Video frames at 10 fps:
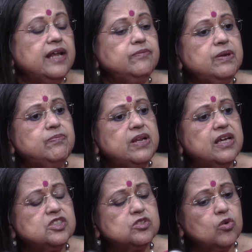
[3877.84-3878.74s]
And
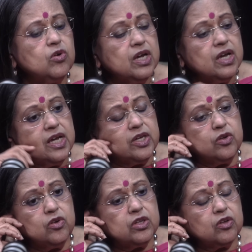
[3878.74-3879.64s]
people are so
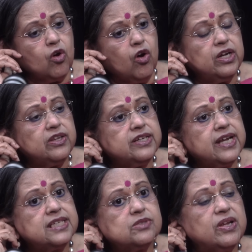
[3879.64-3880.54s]
you know, gone are the
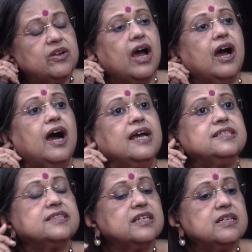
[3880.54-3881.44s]
days when I
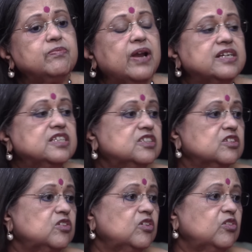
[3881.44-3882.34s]
started practice,
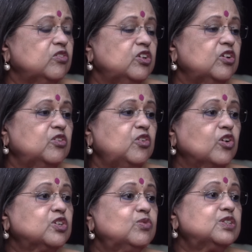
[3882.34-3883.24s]
the
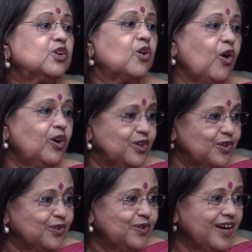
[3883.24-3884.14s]
doctor was a god,
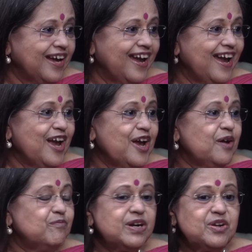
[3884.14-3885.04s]
you know.
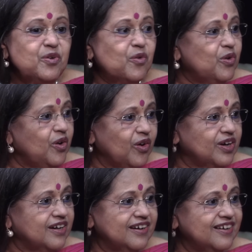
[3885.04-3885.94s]
But no
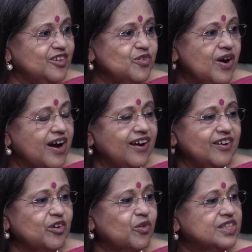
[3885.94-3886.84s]
longer you
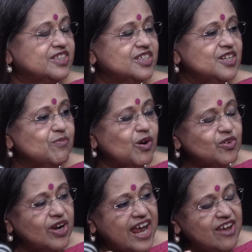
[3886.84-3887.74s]
are questioned
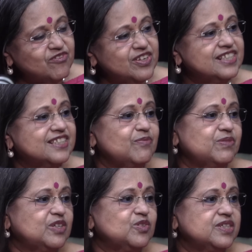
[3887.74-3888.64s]
about every
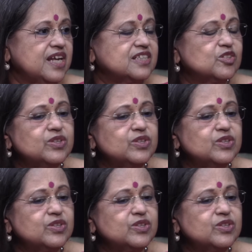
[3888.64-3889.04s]
step that you take.